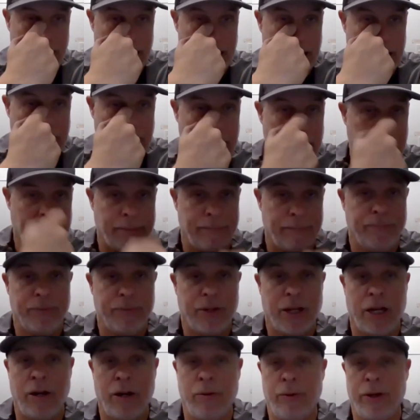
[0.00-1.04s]

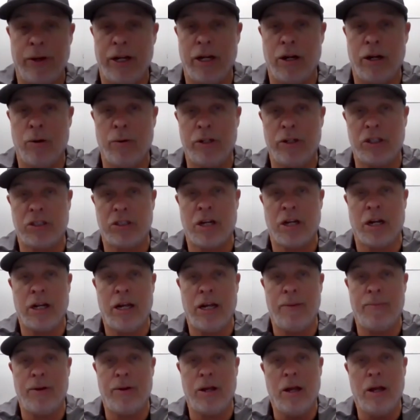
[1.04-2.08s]
and we just got to
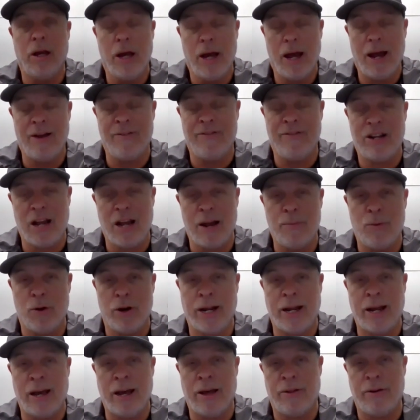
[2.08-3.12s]
keep, every time
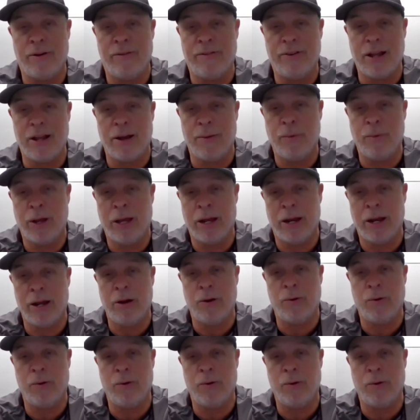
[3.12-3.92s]
we're together, every time we